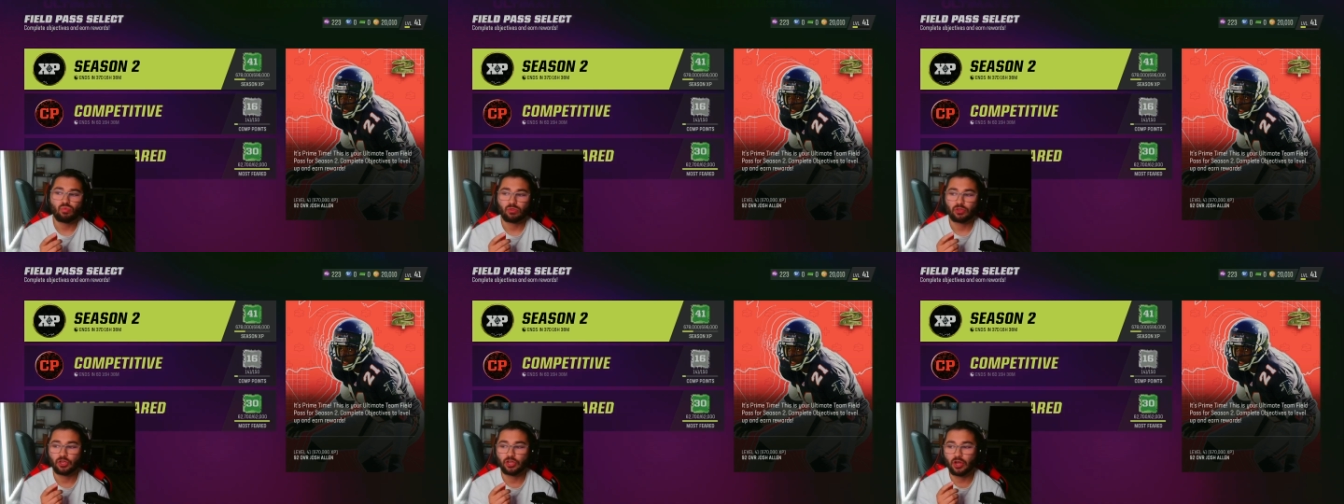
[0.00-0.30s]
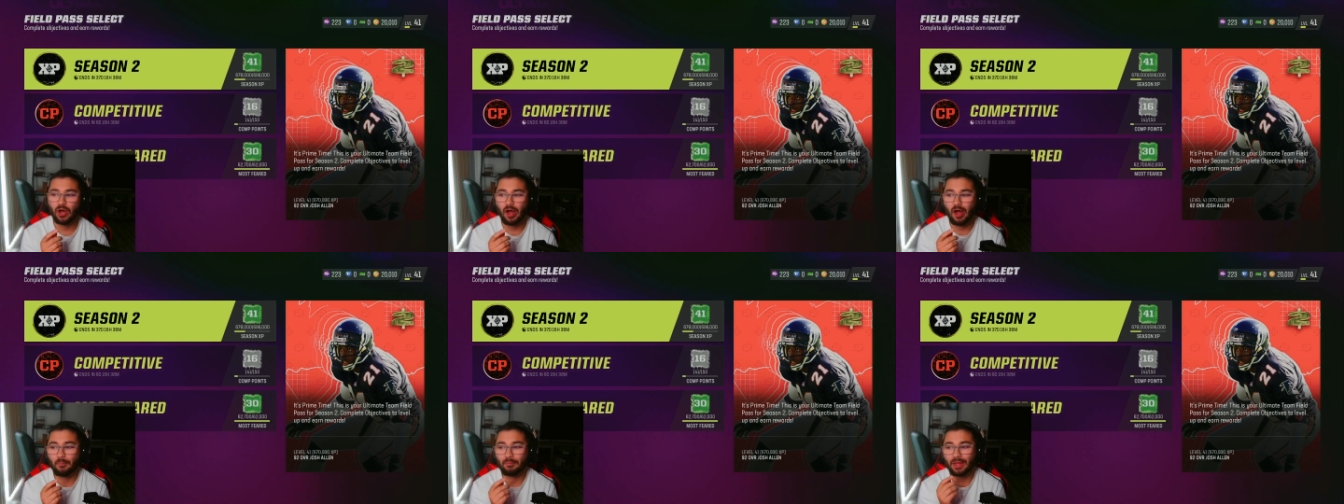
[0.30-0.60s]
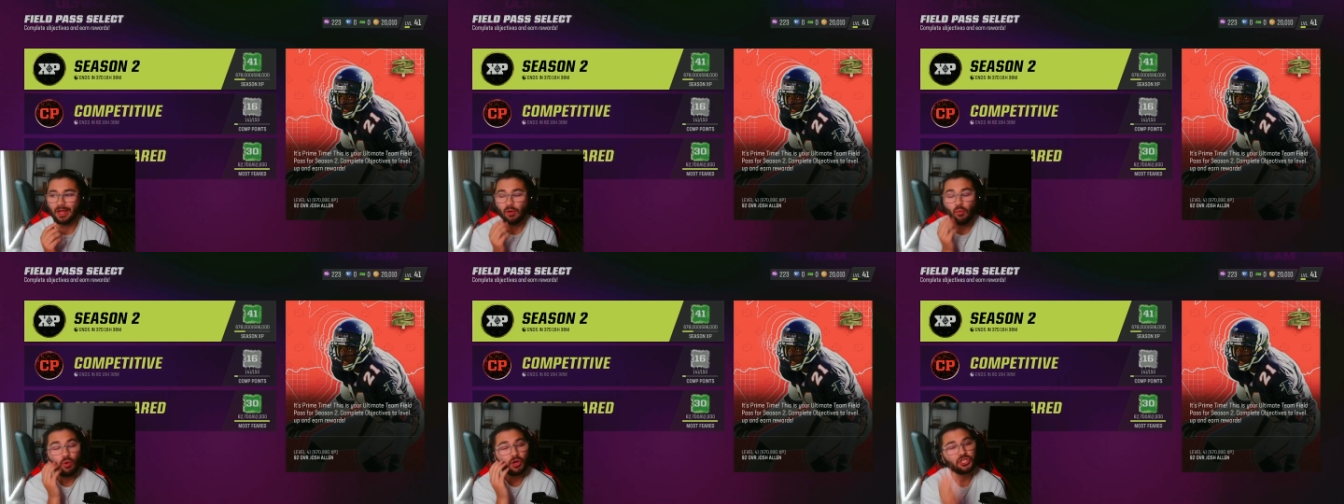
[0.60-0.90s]
you know, I'm
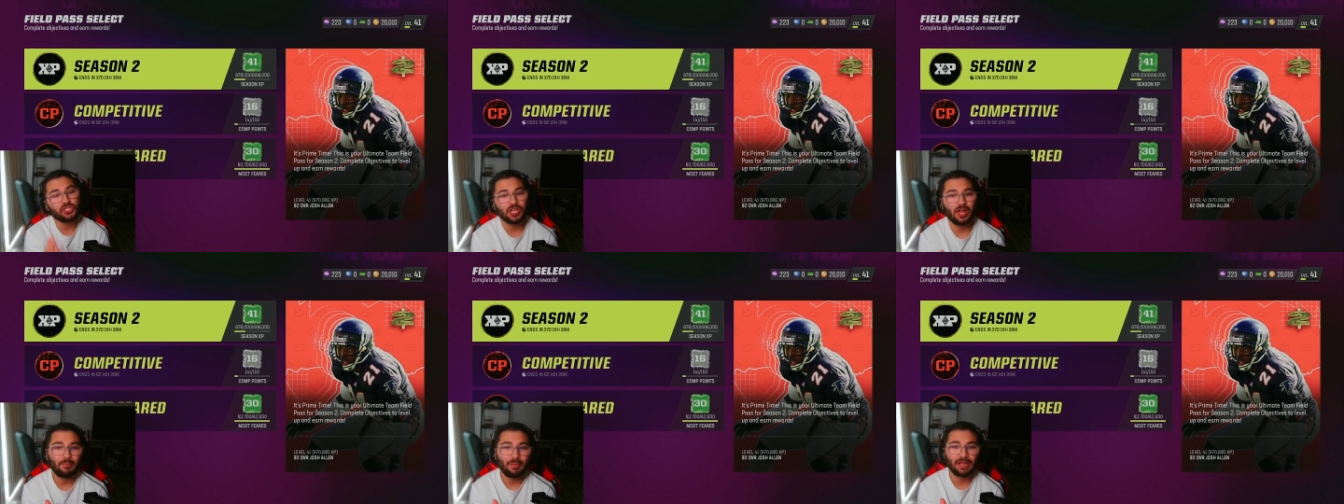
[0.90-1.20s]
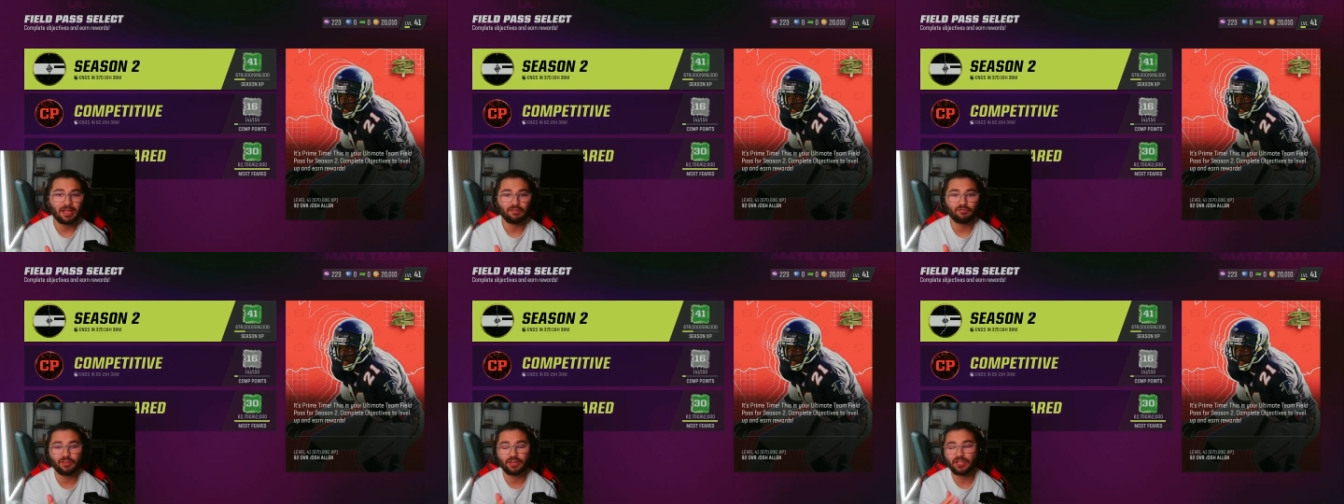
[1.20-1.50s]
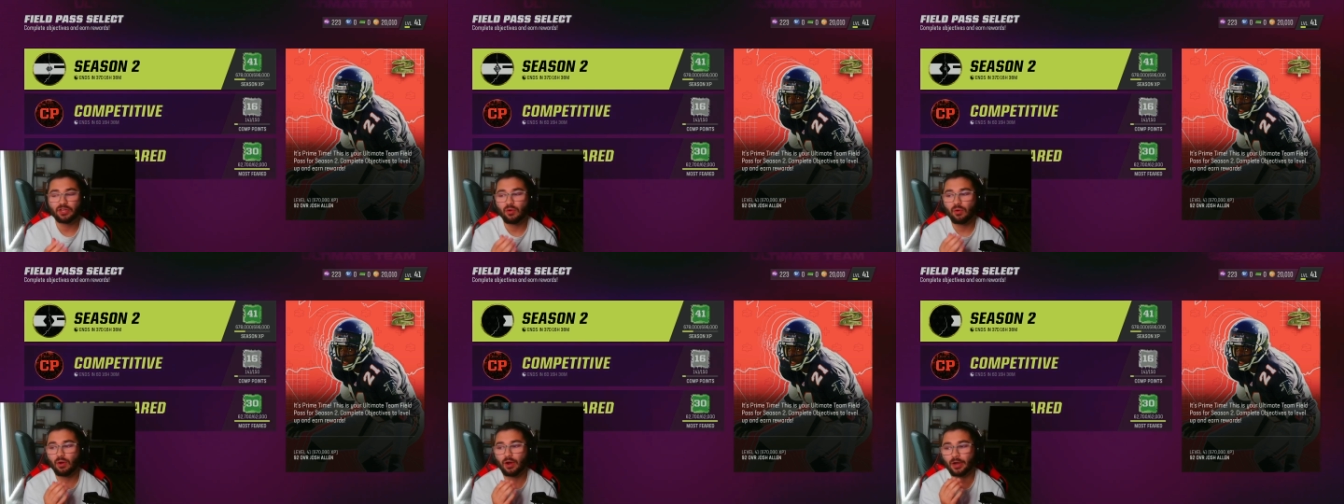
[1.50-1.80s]
like, what should I make a
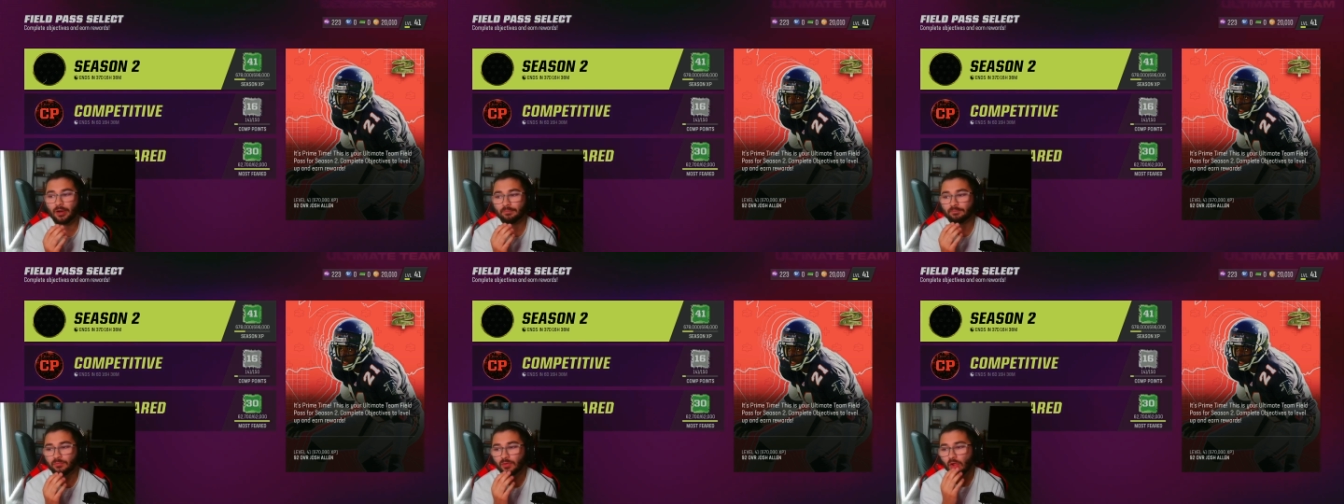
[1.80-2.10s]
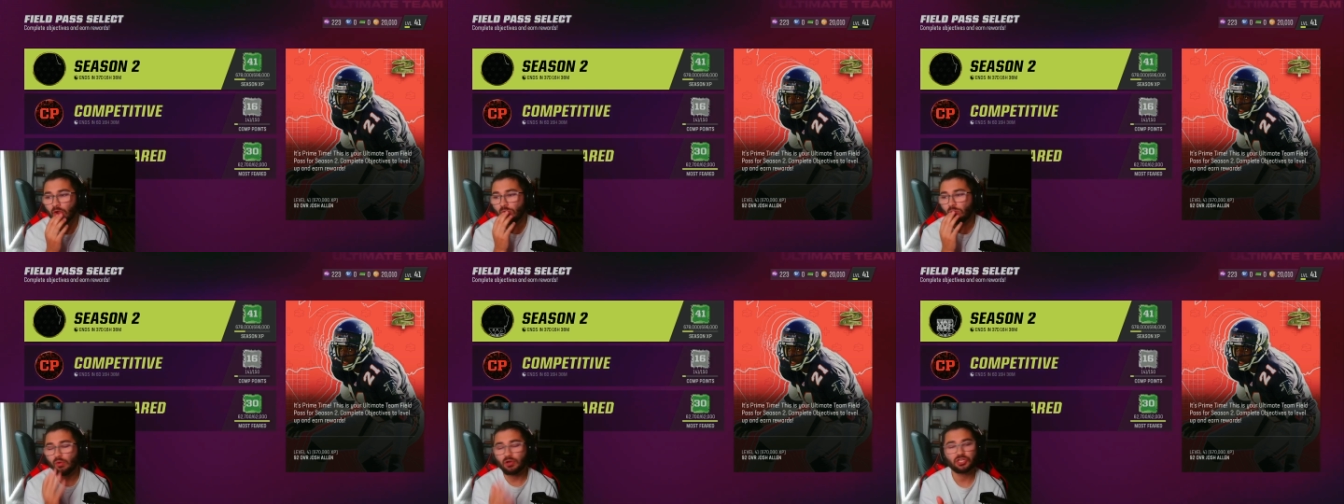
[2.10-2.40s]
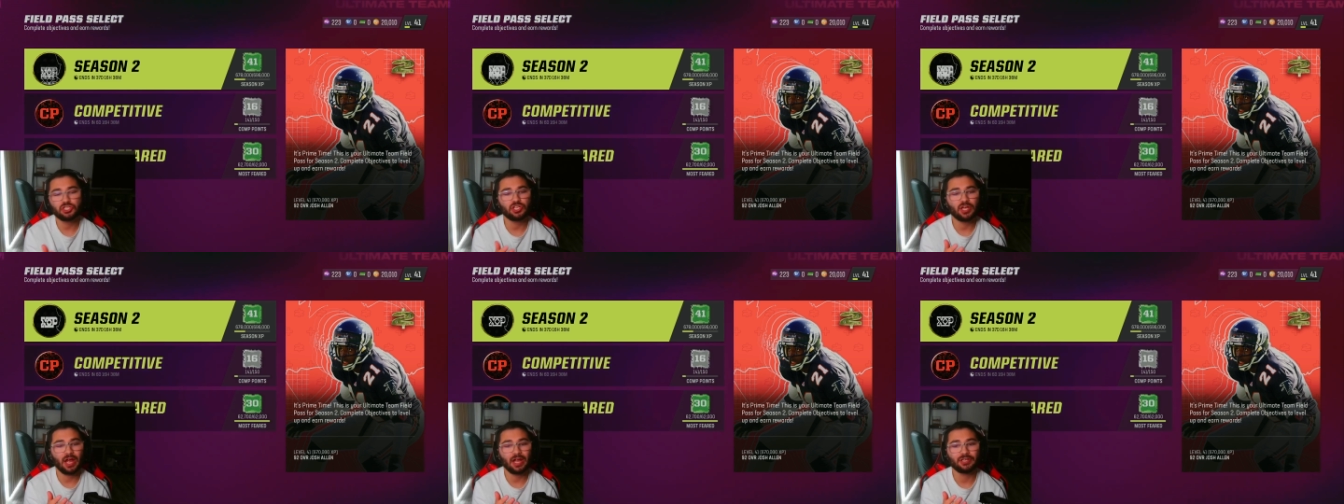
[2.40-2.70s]
video on? What
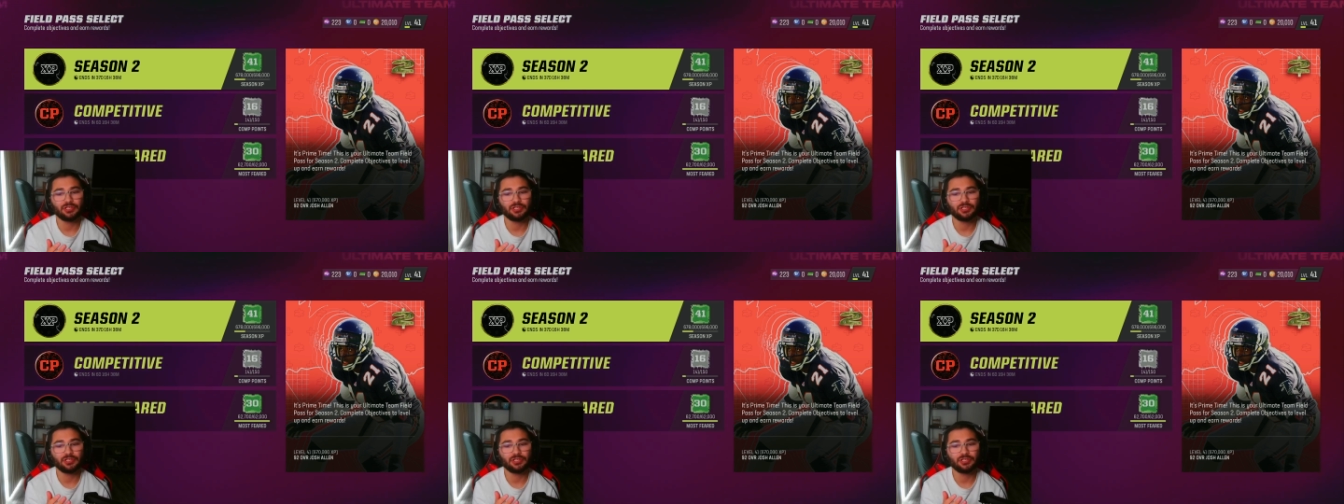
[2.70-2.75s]
should I